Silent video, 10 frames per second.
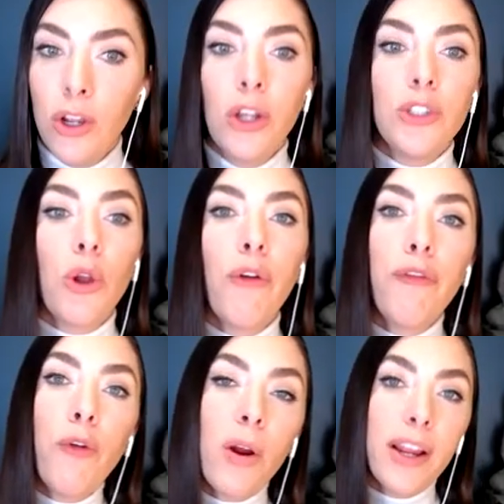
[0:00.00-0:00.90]
So
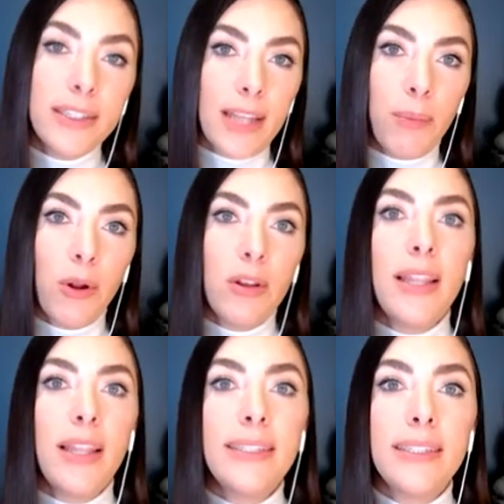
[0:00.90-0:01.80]
for example,
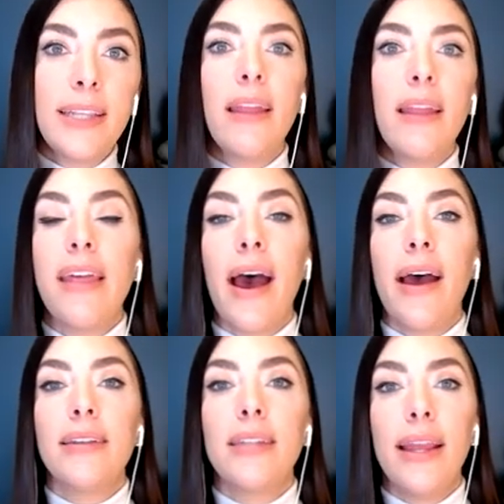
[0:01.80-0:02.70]
let's say
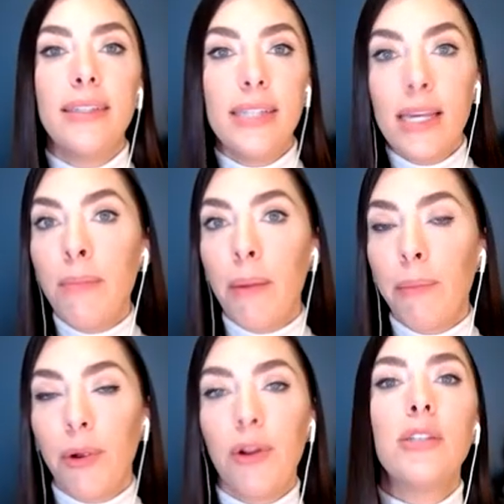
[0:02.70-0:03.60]
that a team
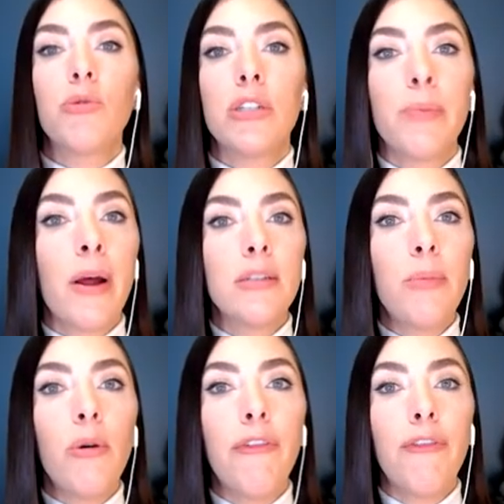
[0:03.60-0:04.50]
member is
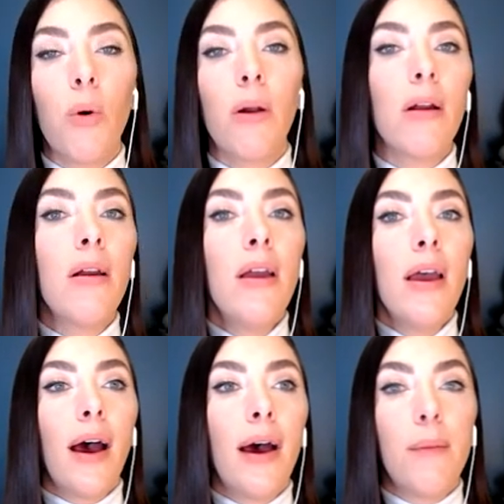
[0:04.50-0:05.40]
responsible for
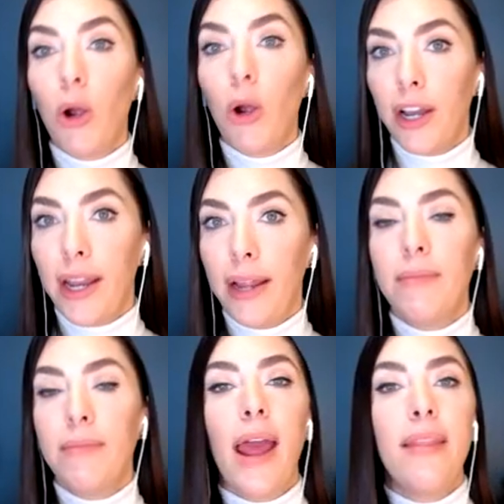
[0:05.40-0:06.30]
uh, marketing,
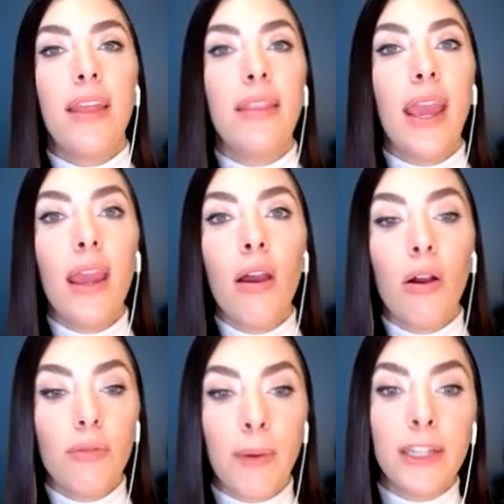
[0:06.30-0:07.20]
and that they are
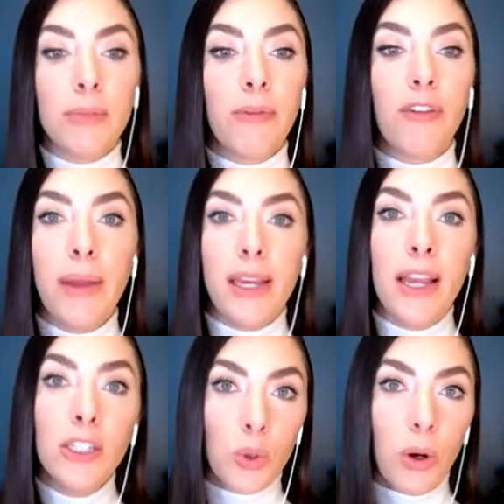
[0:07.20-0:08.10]
responsible for making
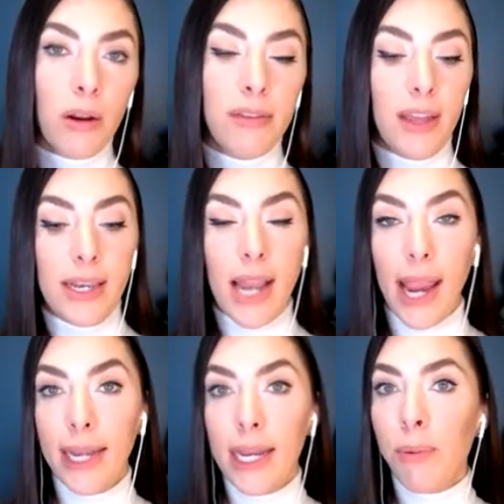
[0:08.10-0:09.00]
sure that
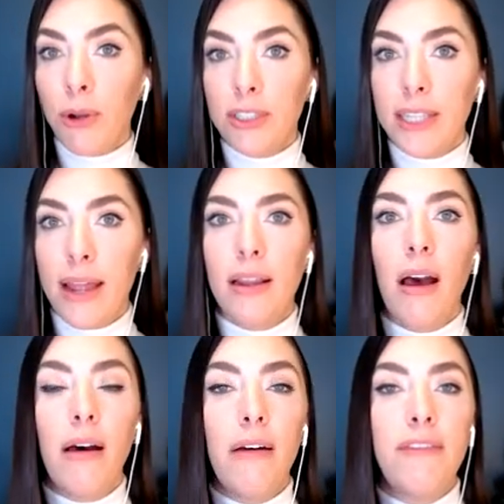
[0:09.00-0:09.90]
ninety percent of